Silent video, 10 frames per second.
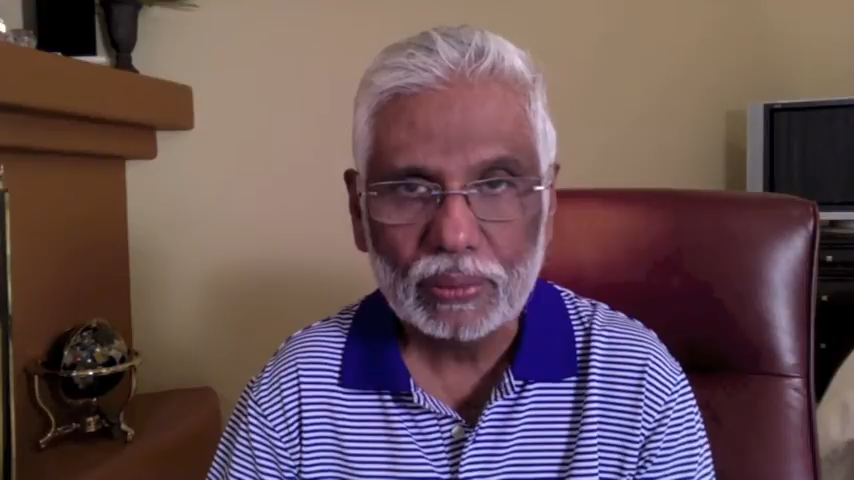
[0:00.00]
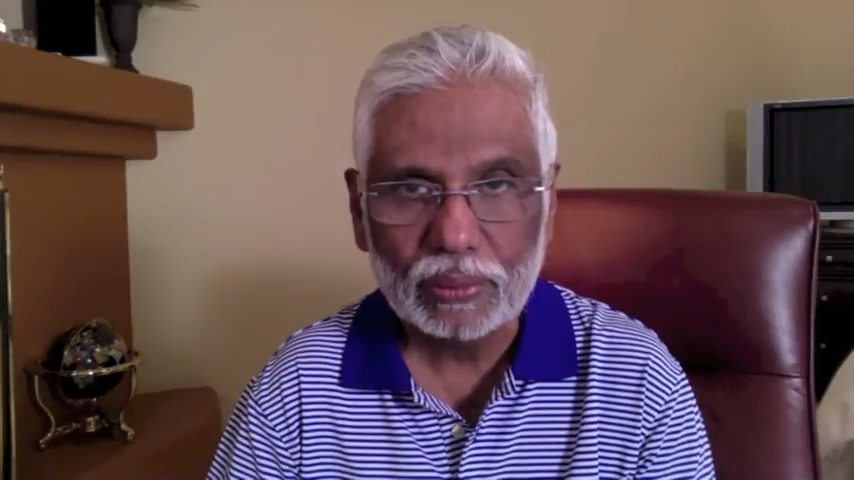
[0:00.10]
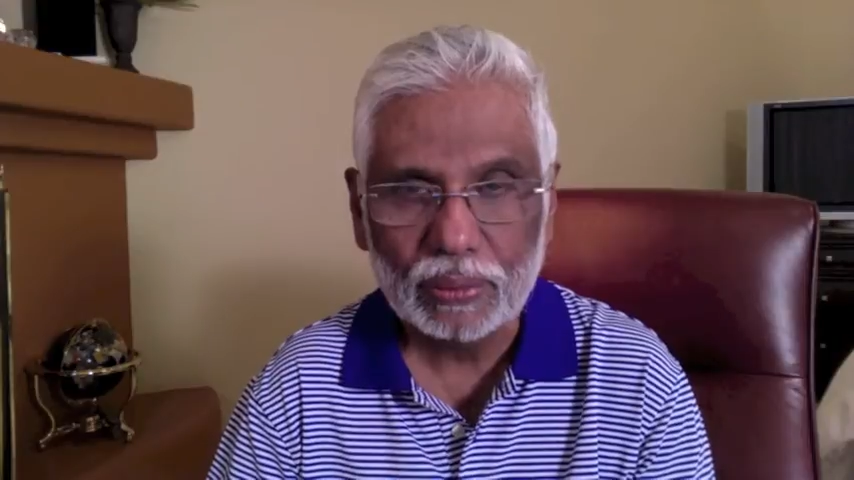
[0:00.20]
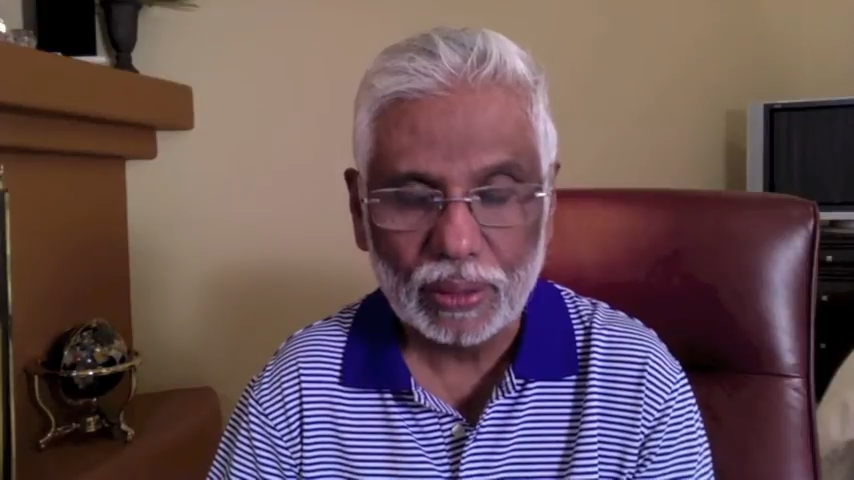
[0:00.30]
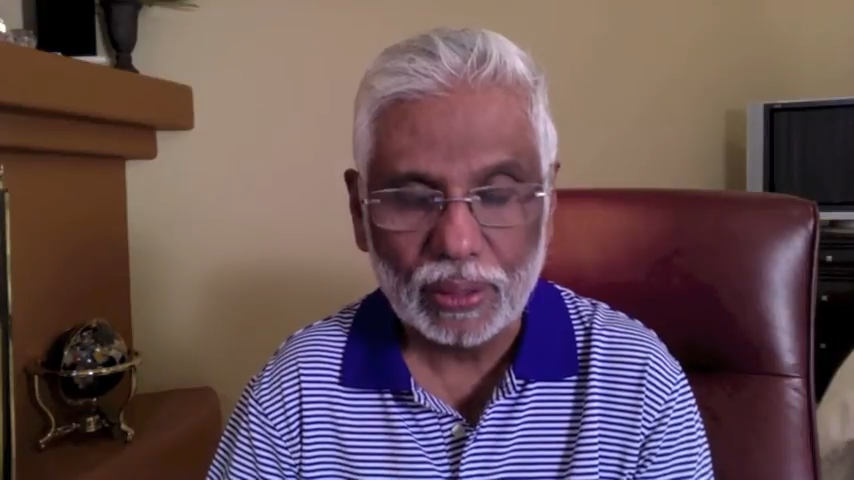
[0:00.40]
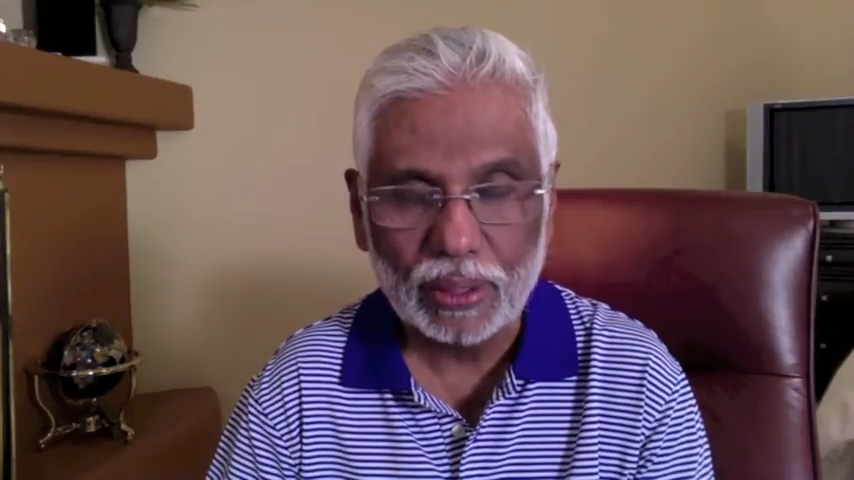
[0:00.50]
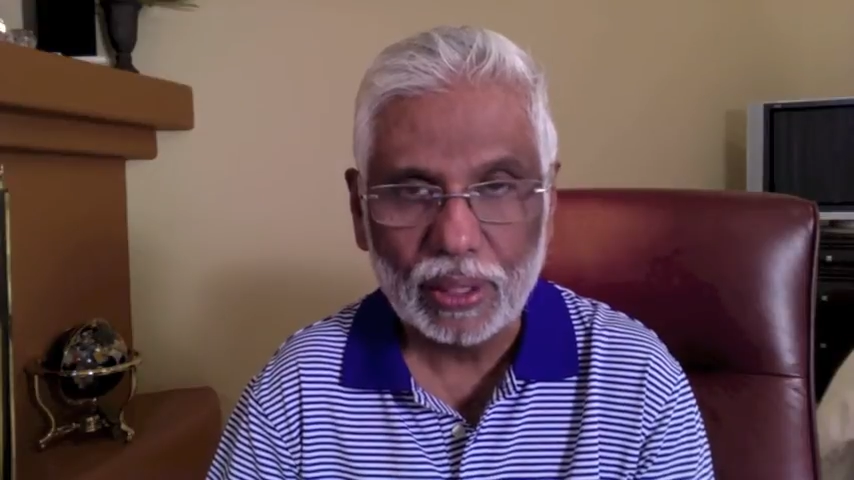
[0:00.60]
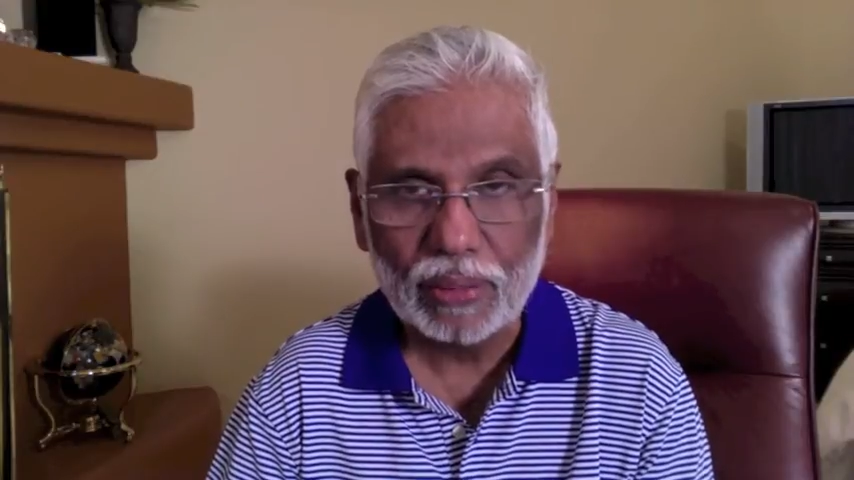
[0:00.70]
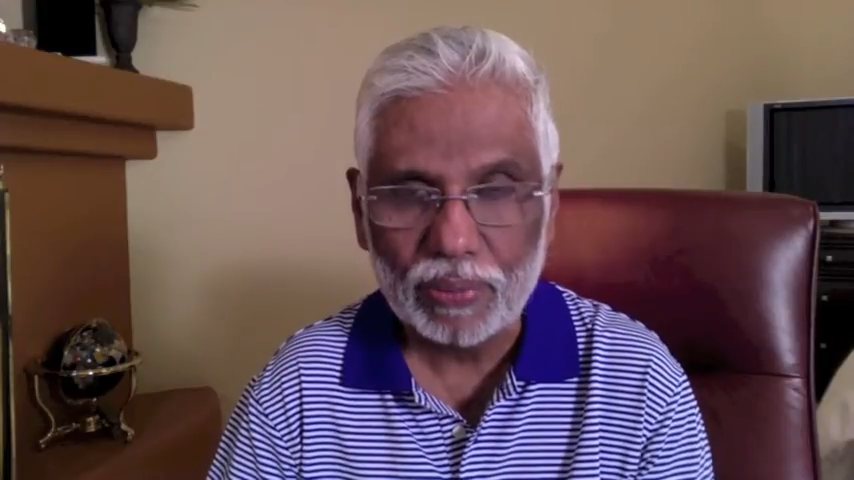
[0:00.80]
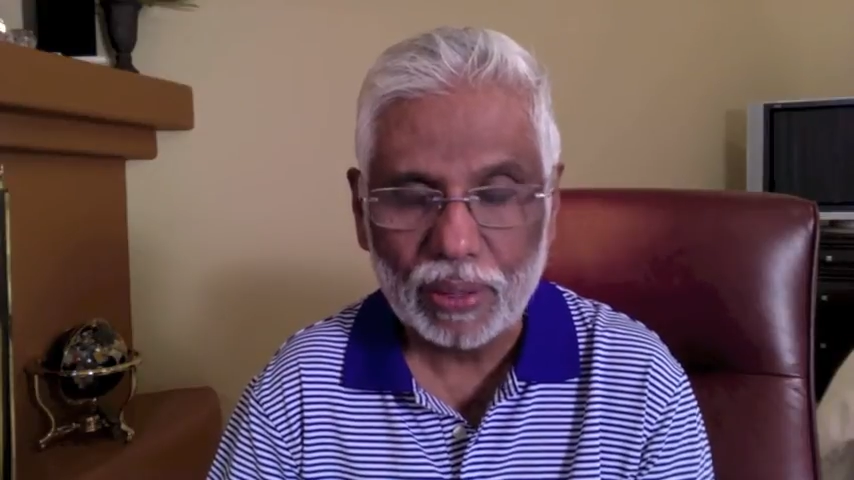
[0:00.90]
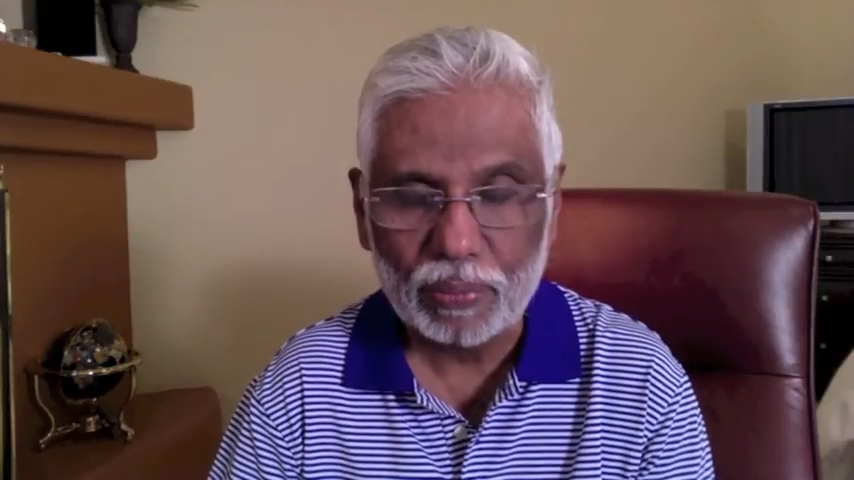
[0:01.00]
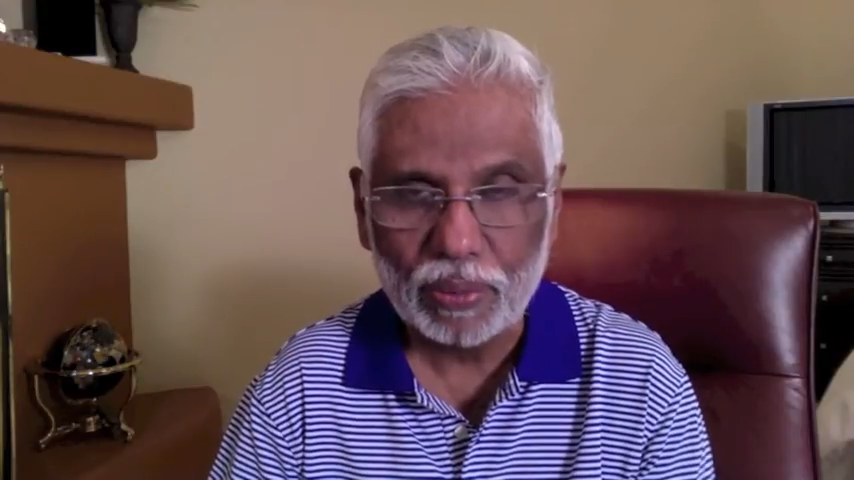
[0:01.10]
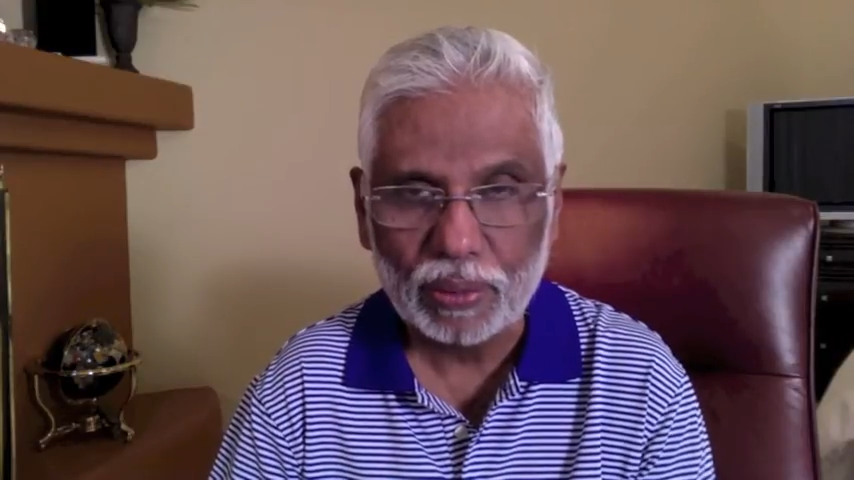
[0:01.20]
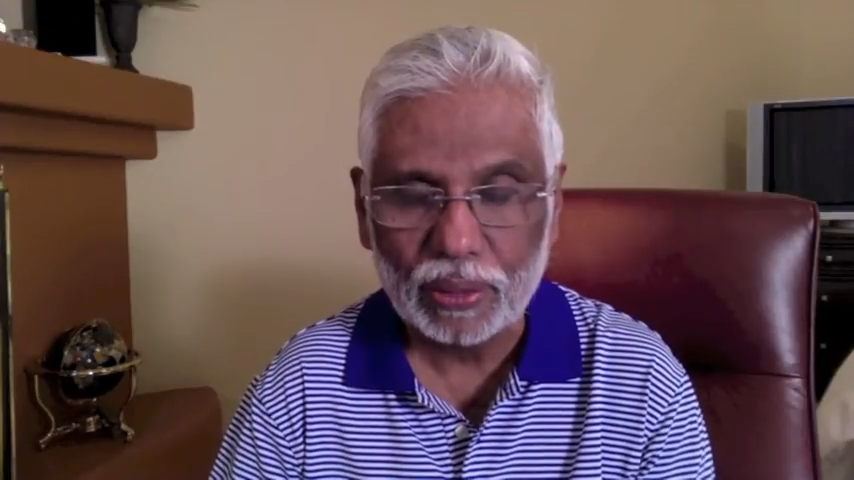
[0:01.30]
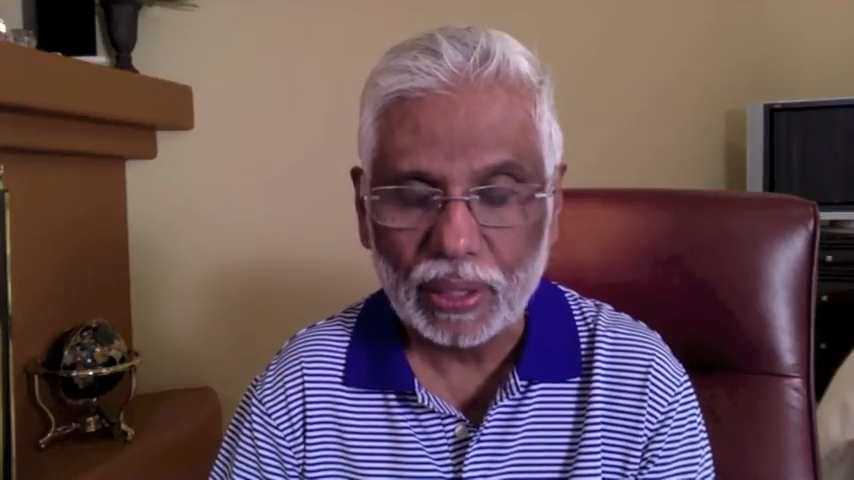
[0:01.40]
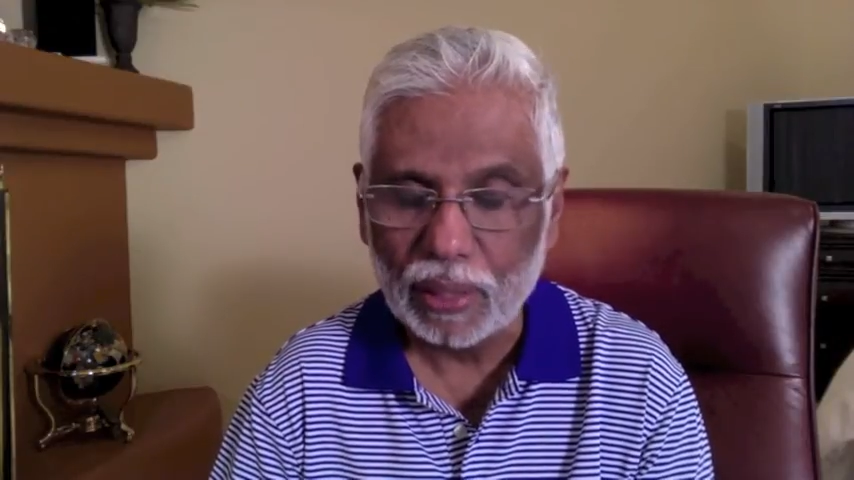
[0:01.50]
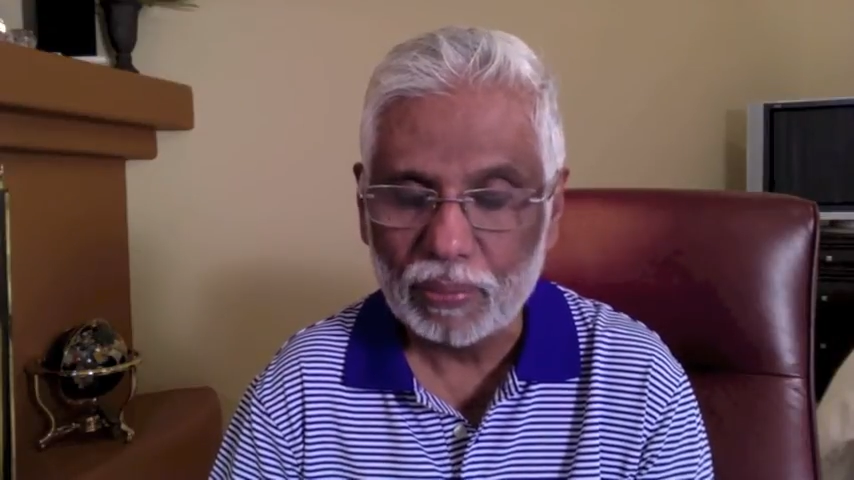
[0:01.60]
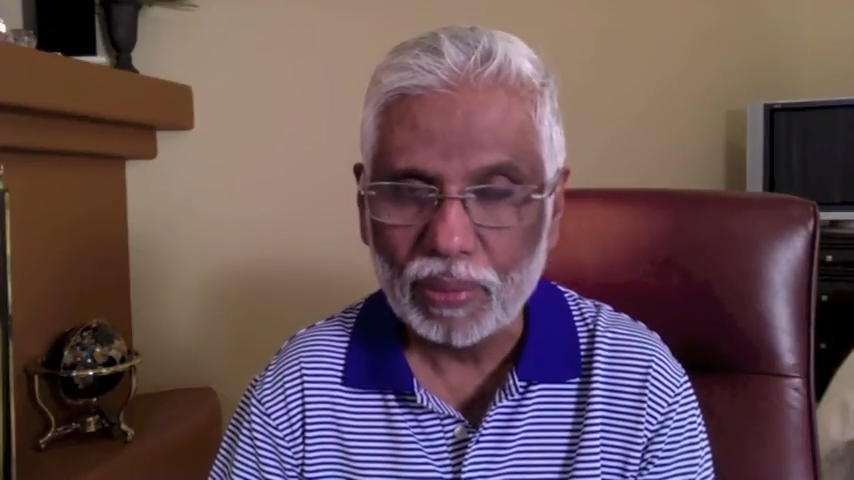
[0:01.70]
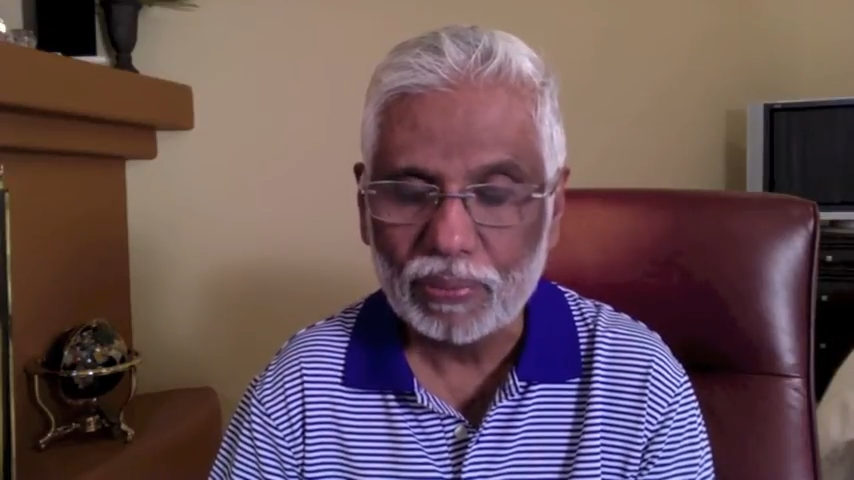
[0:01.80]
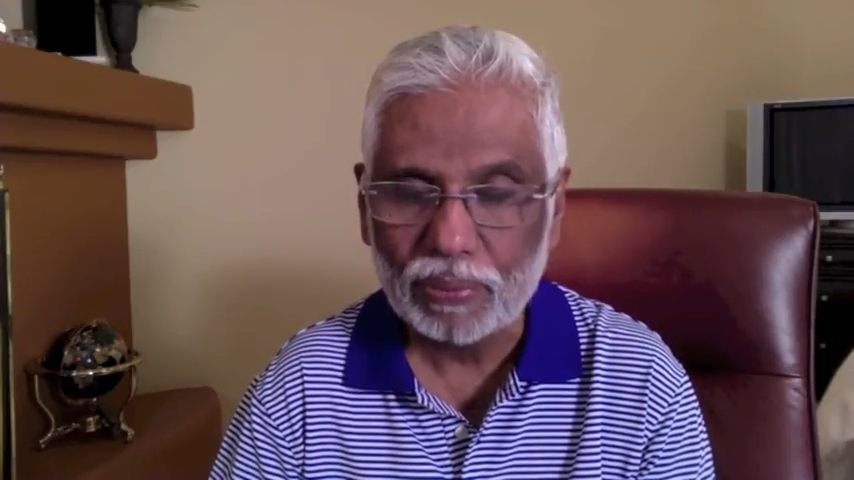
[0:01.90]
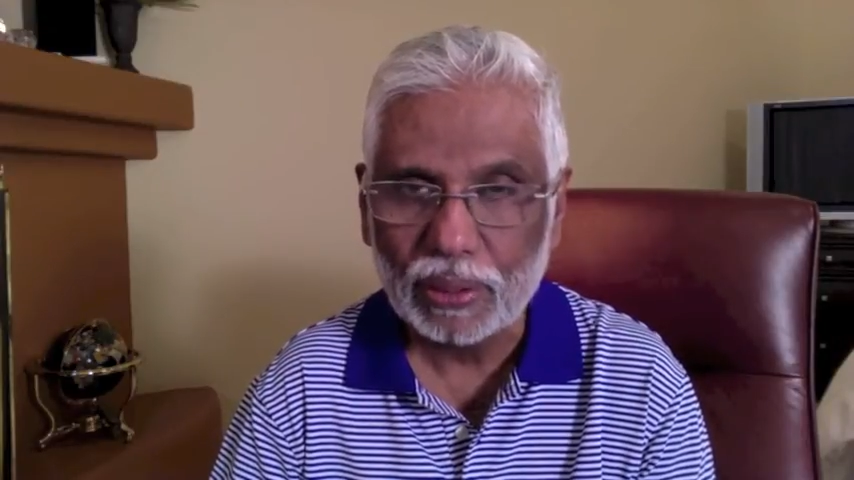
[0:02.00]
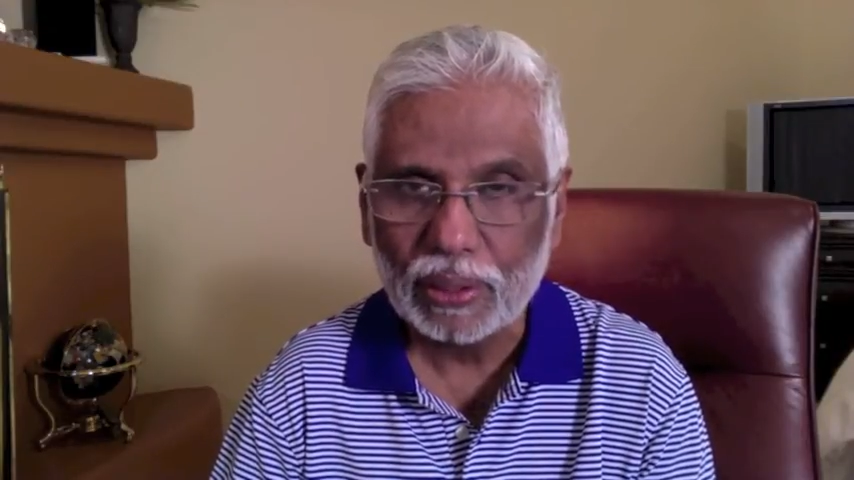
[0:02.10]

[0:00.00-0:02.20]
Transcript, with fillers: theoretical framework that I am offering,